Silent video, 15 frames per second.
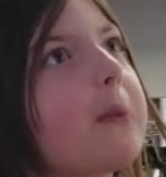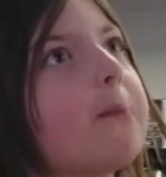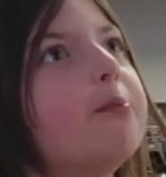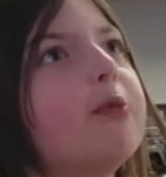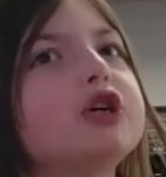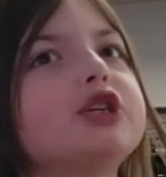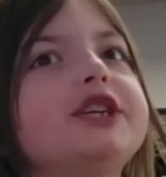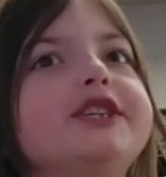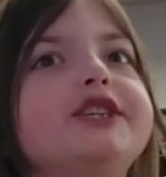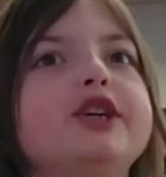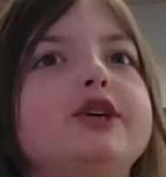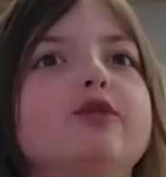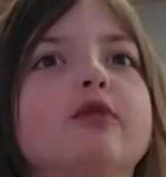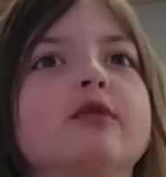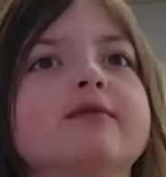Mushy too.
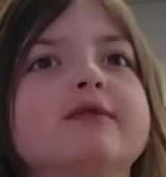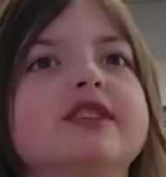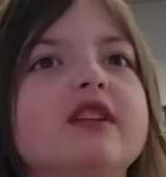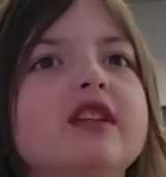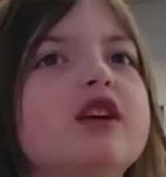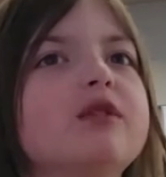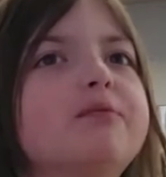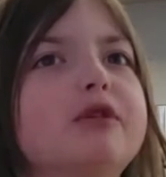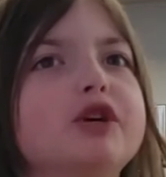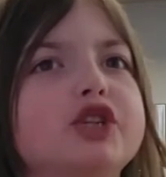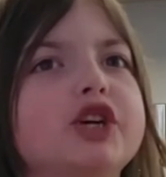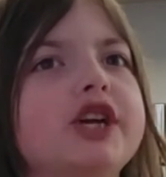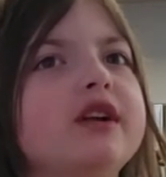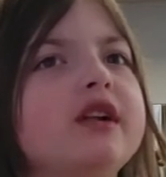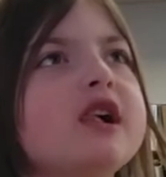It's a little
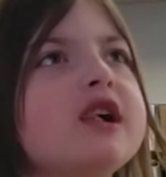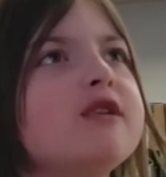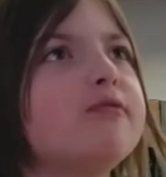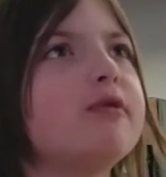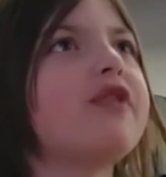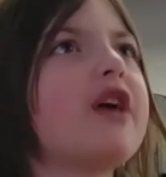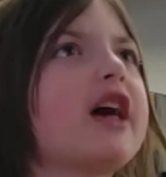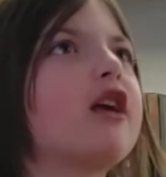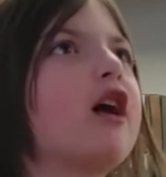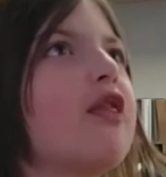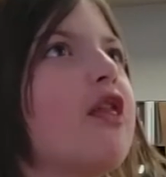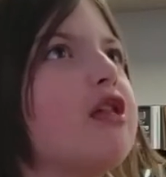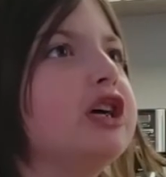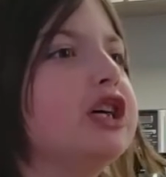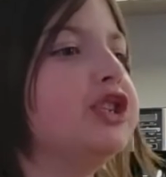mushy. Put that on the
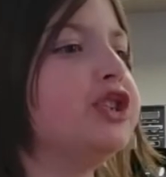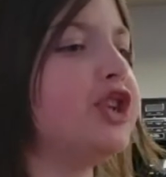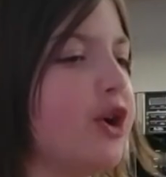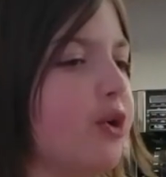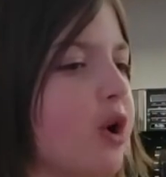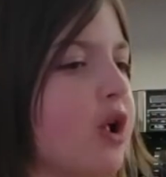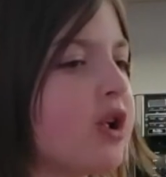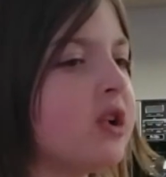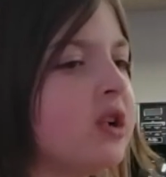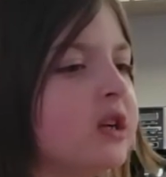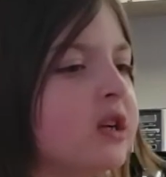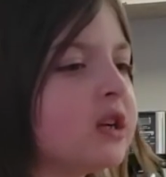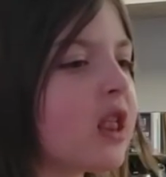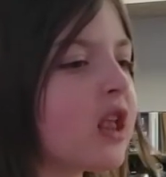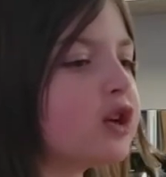list too.
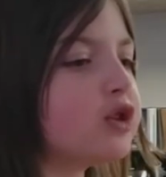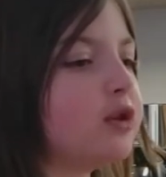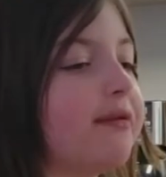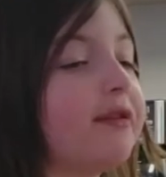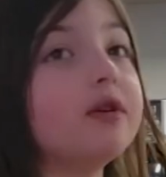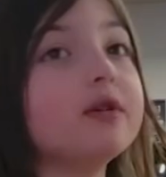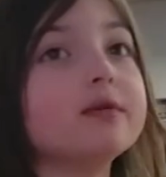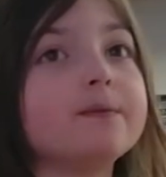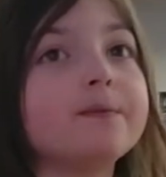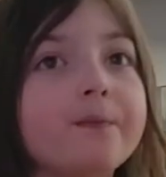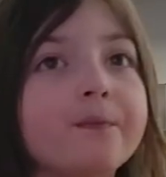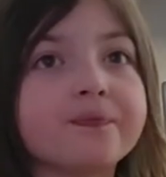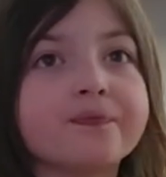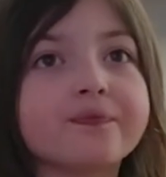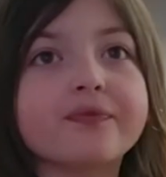So is that a good
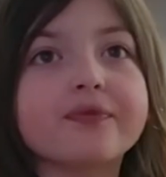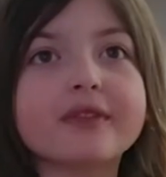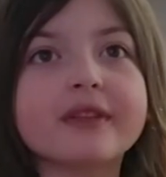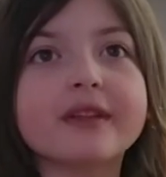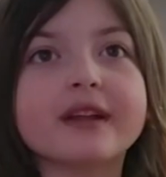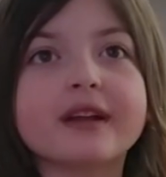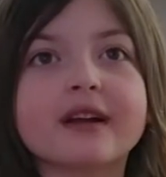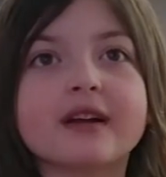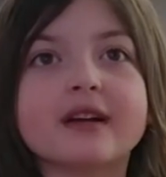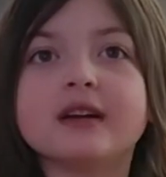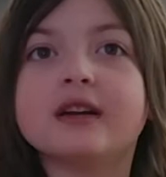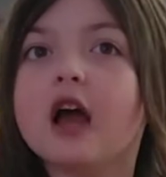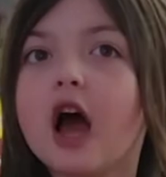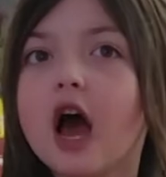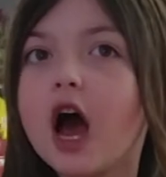thing or a bad thing?
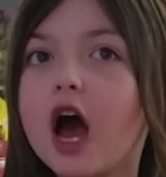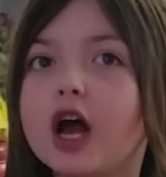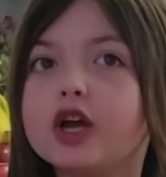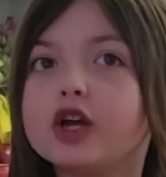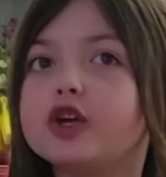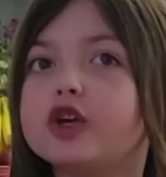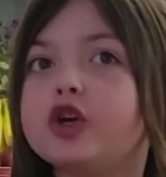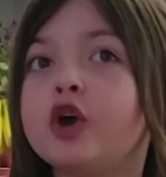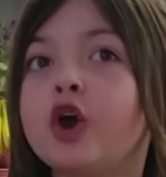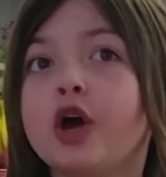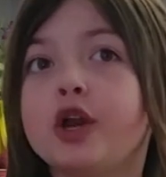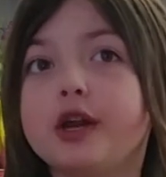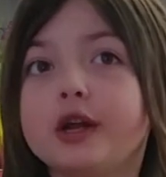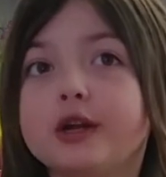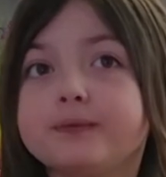Uh, good,
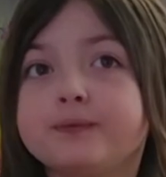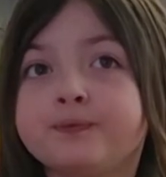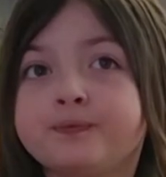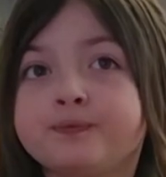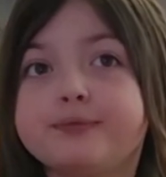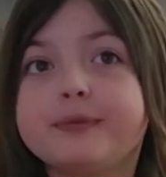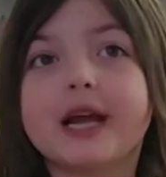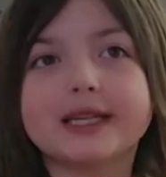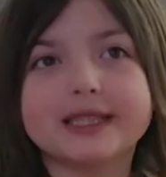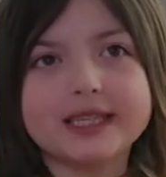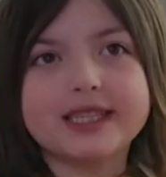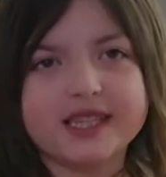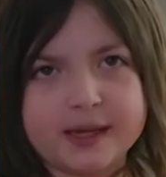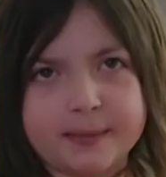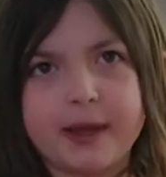because
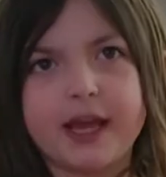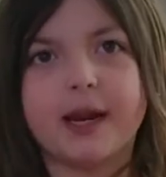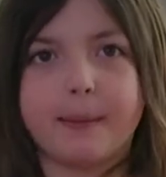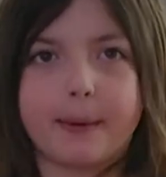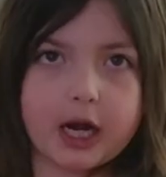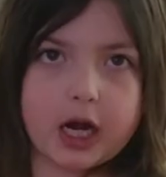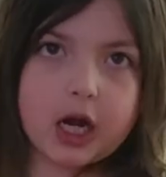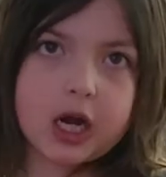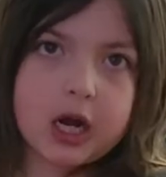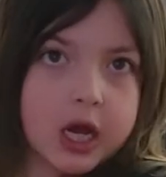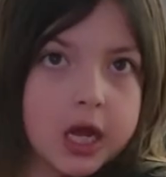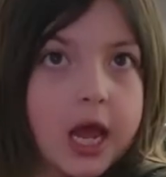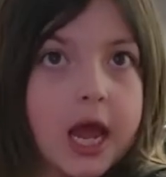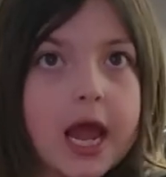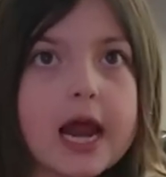it's the peanut butter,
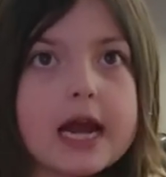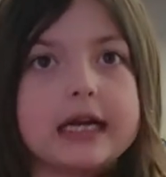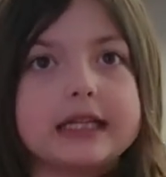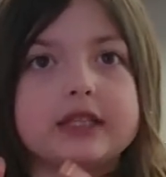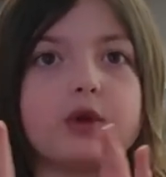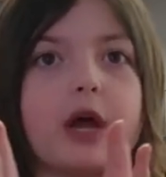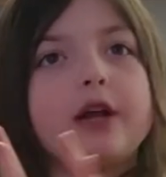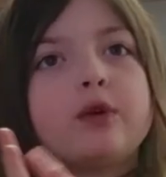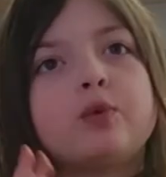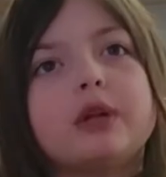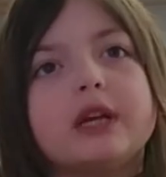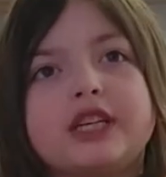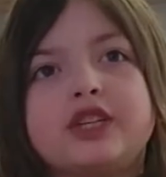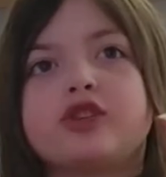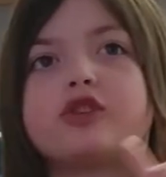and it's like
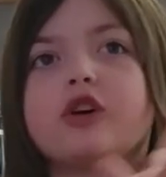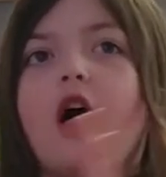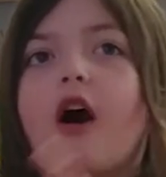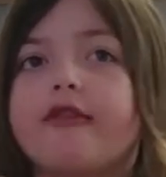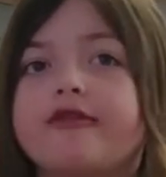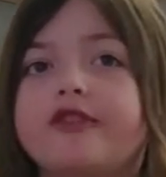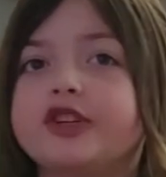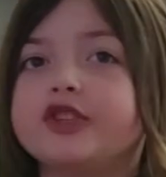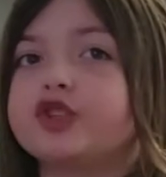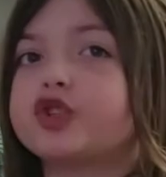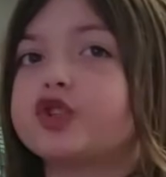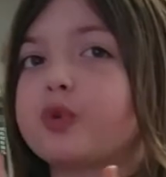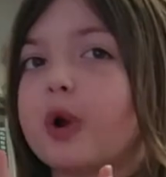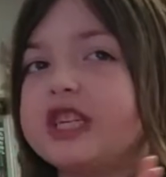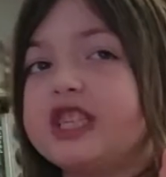really soft and
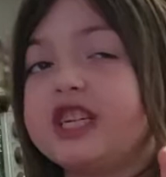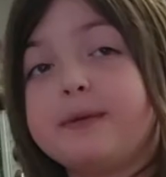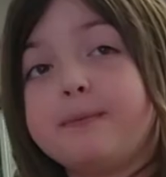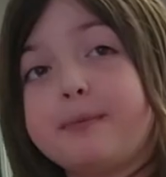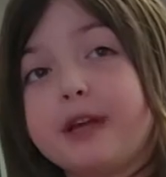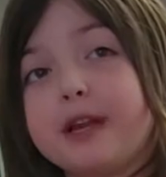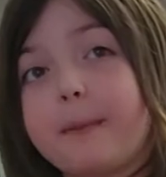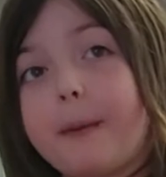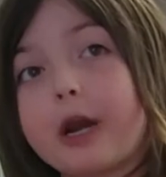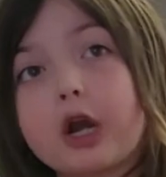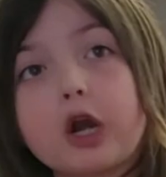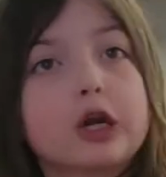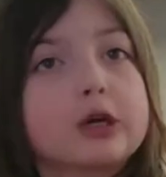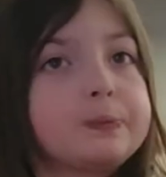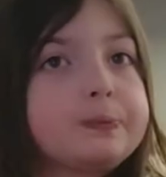stretchy peanut
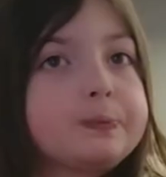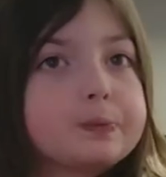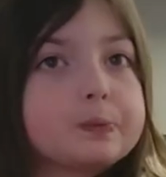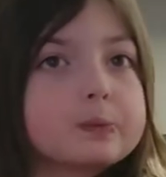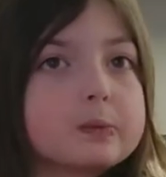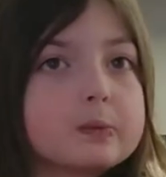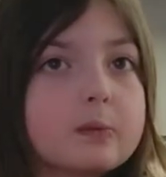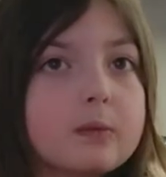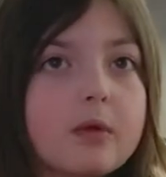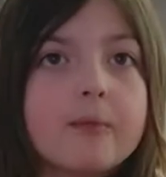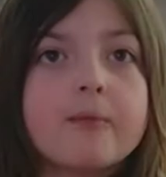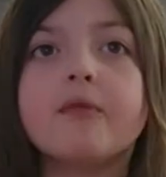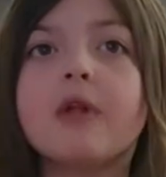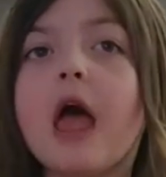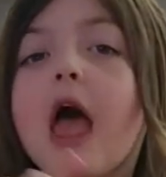
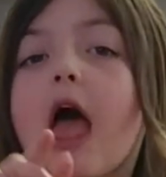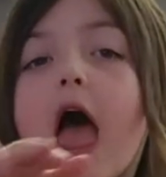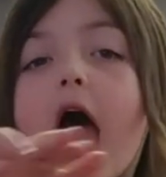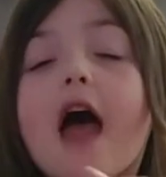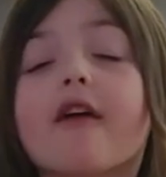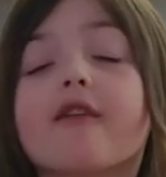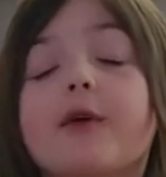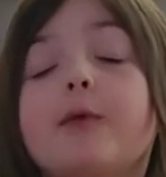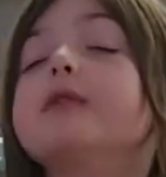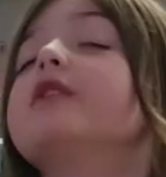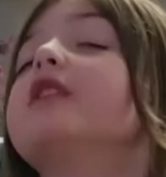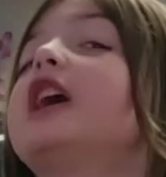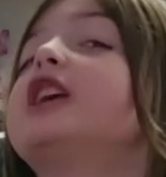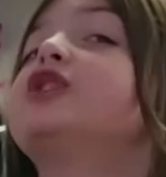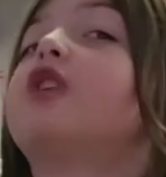butter. Everyone
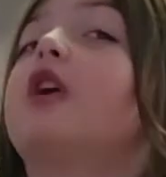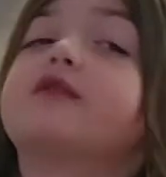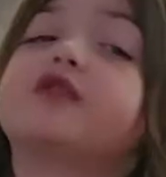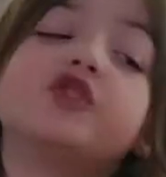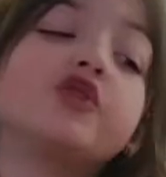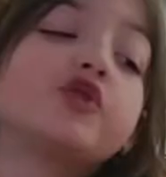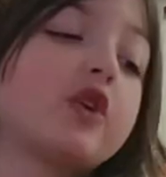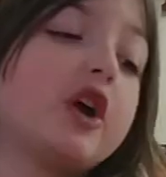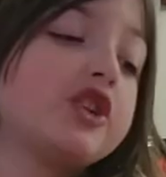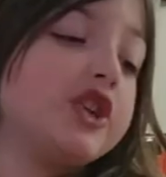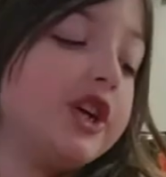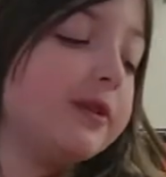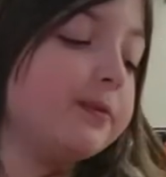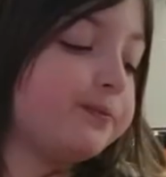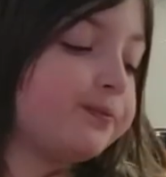likes soft and stretchy.